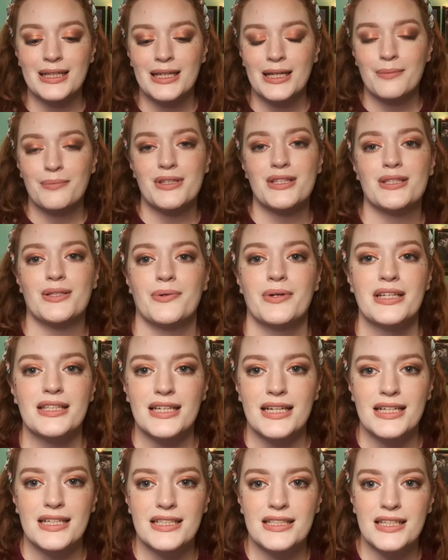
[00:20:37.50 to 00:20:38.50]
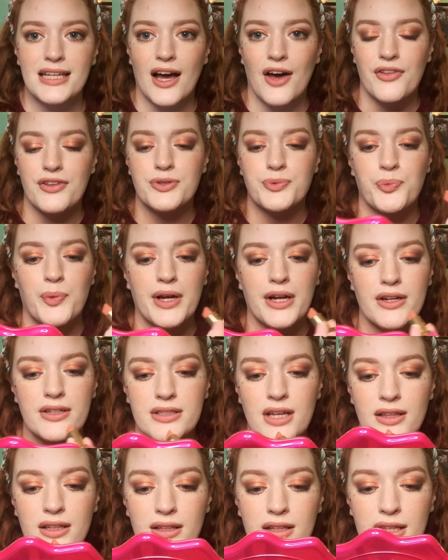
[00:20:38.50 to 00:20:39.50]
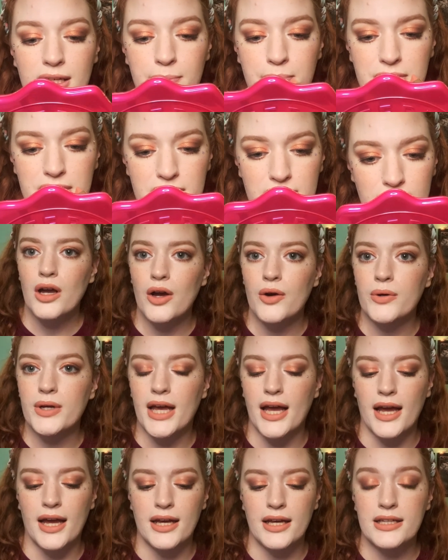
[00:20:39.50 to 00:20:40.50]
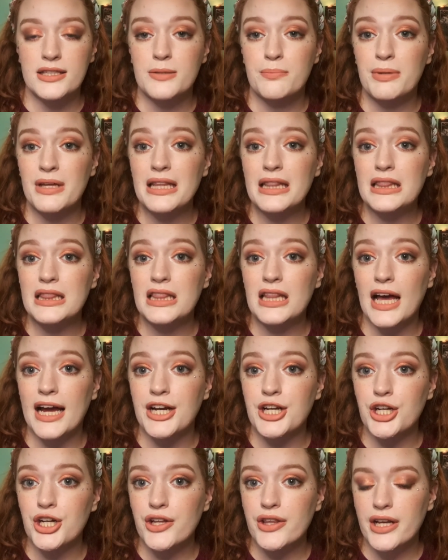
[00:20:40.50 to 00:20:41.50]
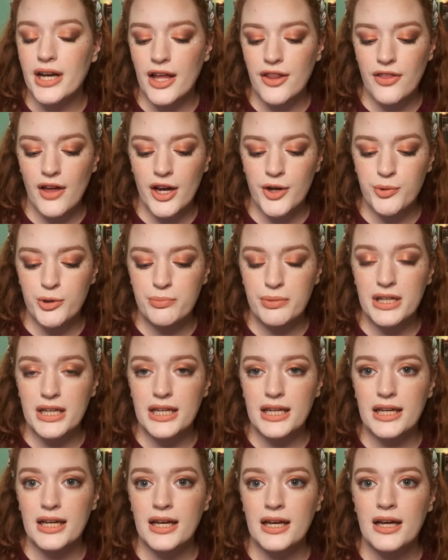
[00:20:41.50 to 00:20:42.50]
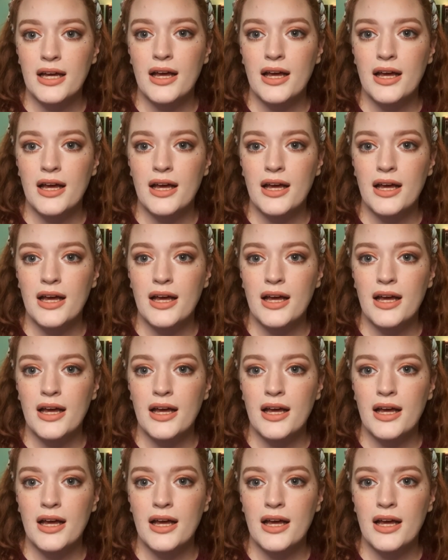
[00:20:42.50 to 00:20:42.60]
So excited to see how this wears on the lips. Okay, it's a bit lighter than I thought it would be.